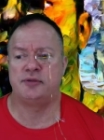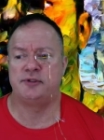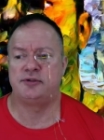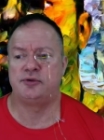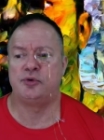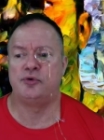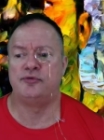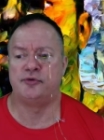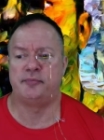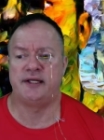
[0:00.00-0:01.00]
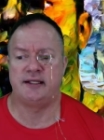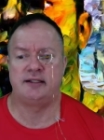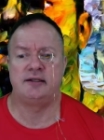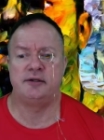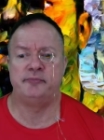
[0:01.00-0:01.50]
a bit over
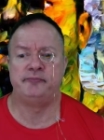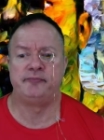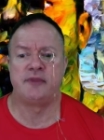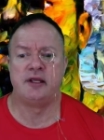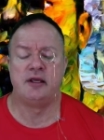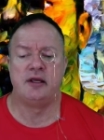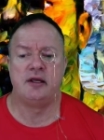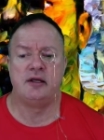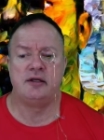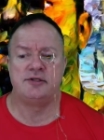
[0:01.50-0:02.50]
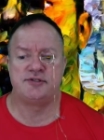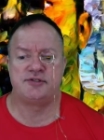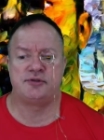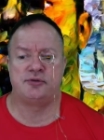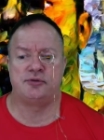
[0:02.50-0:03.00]
pegged.
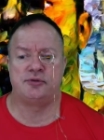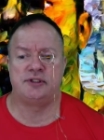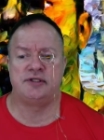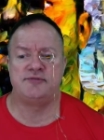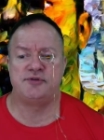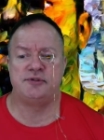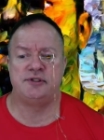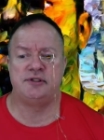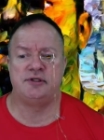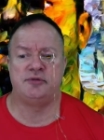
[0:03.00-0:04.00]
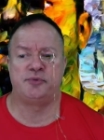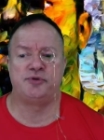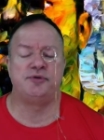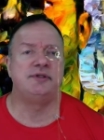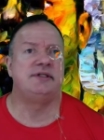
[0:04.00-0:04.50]
So it gives you the
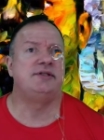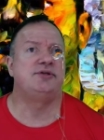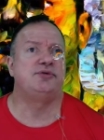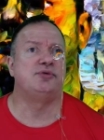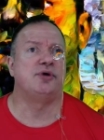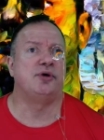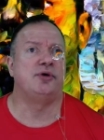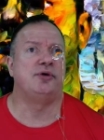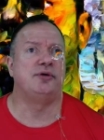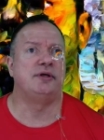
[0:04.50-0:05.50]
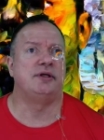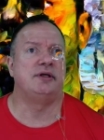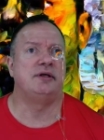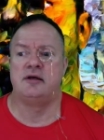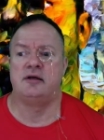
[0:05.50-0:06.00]
opportunity to
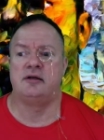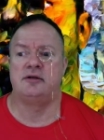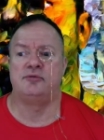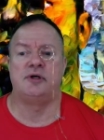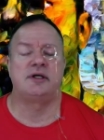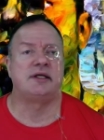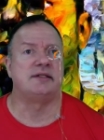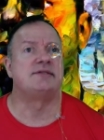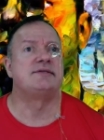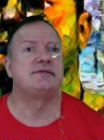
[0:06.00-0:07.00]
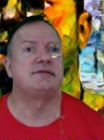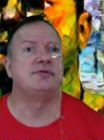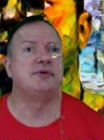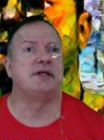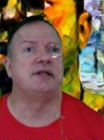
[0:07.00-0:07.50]
earn a lot of rockets
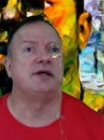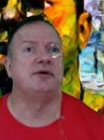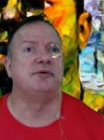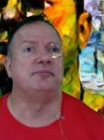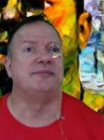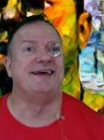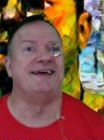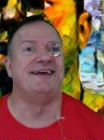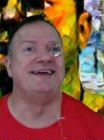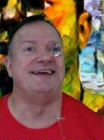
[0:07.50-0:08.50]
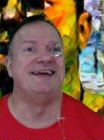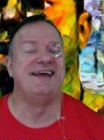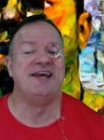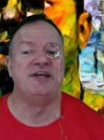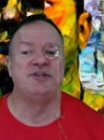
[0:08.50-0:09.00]
right now.
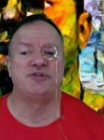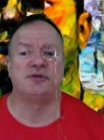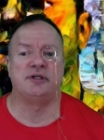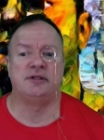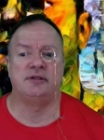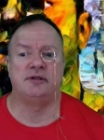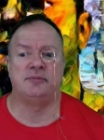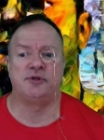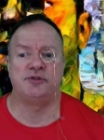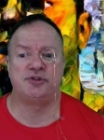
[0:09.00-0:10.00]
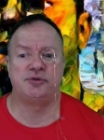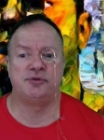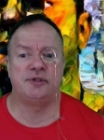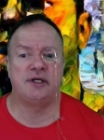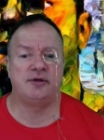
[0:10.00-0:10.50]
So, and I'm going to show
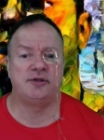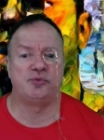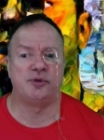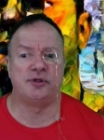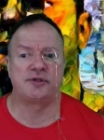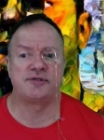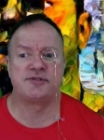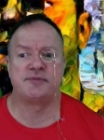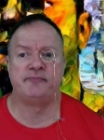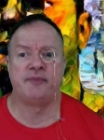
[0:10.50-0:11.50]
you how it works.